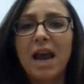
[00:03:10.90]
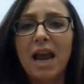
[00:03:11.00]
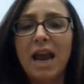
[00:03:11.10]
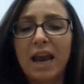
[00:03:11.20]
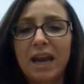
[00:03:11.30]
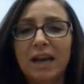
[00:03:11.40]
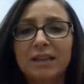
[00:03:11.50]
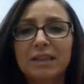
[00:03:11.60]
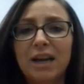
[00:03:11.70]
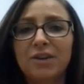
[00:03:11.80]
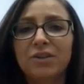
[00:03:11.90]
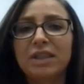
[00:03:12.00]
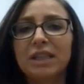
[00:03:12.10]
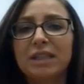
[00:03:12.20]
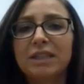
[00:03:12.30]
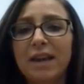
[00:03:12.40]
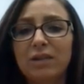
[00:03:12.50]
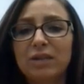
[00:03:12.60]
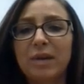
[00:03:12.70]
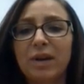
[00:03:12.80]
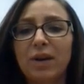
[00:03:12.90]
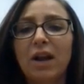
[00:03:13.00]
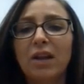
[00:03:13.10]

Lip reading: and understand the scales better.